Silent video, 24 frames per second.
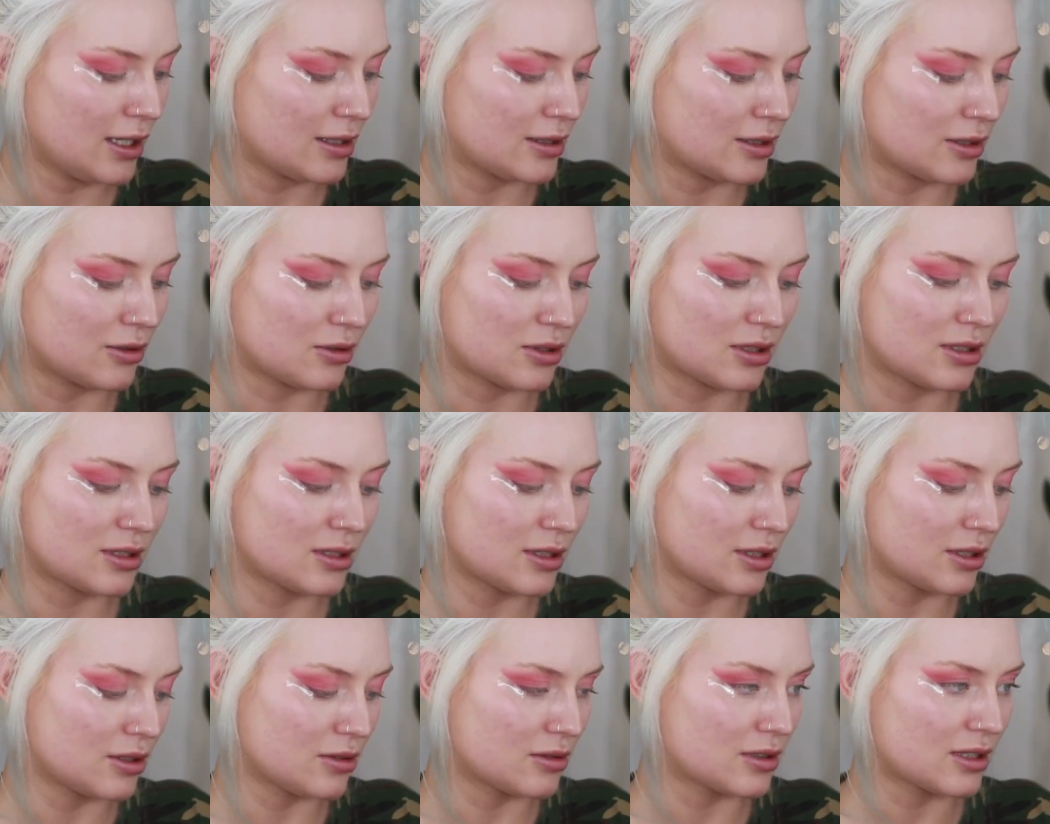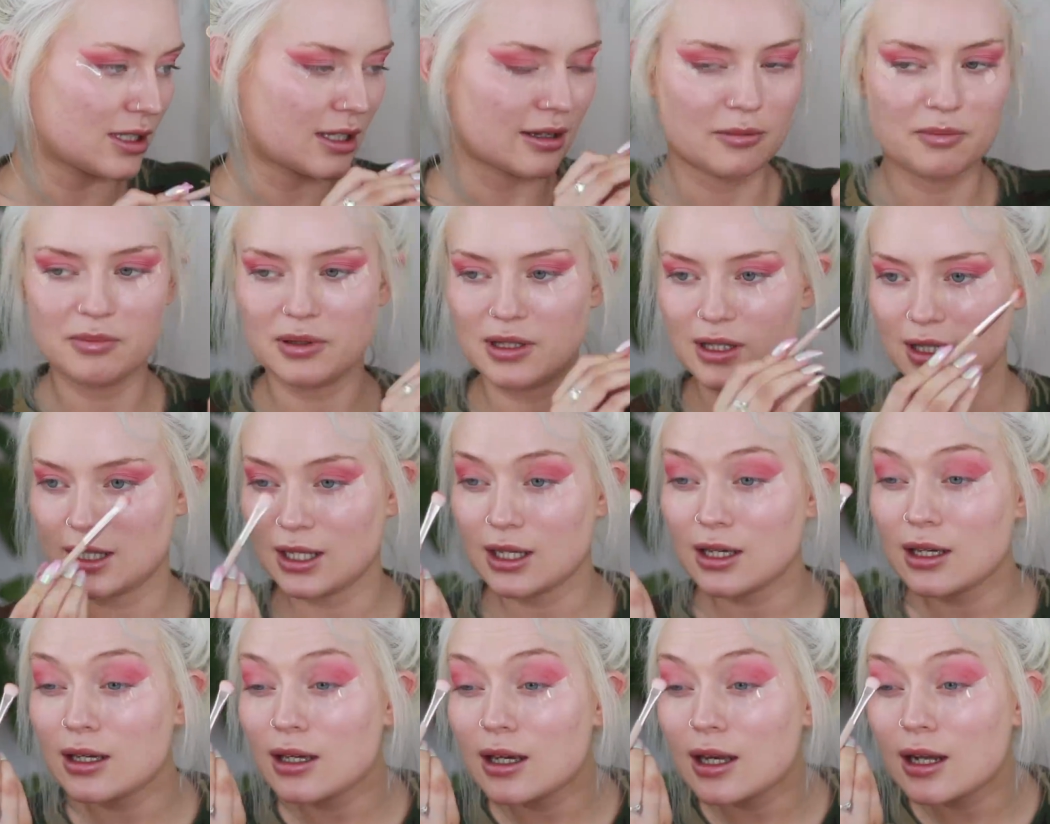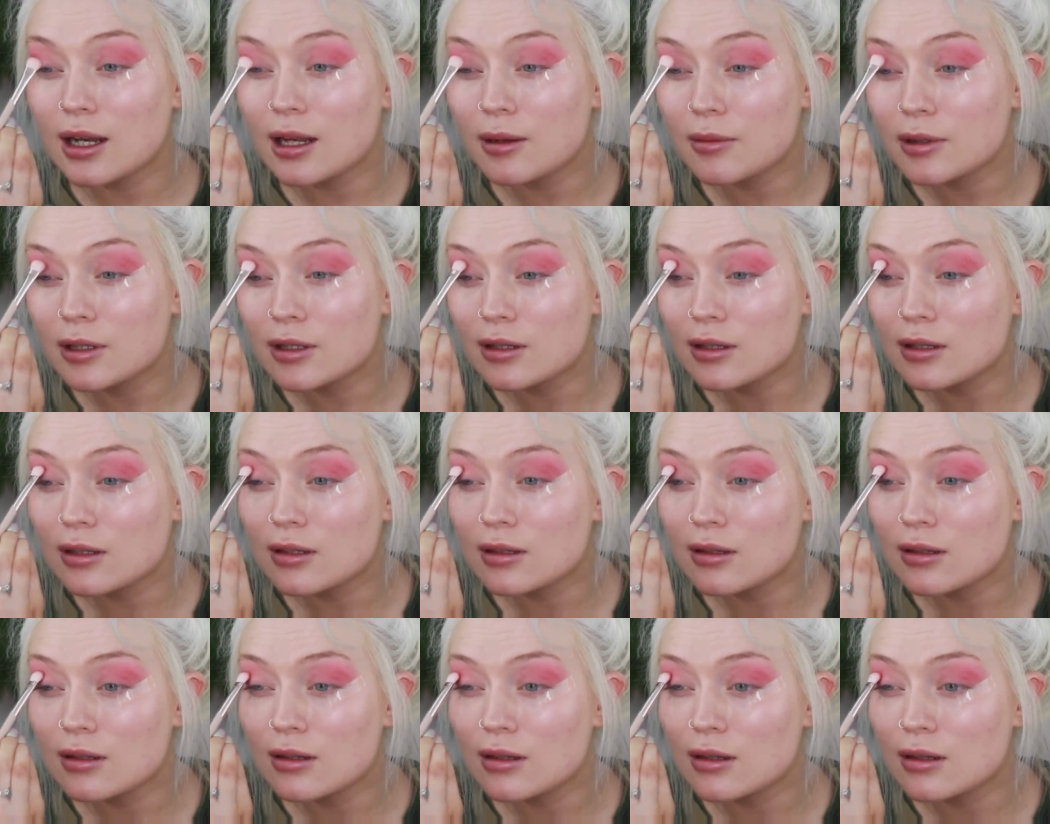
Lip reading: Okay, so still using the pink, and I'm just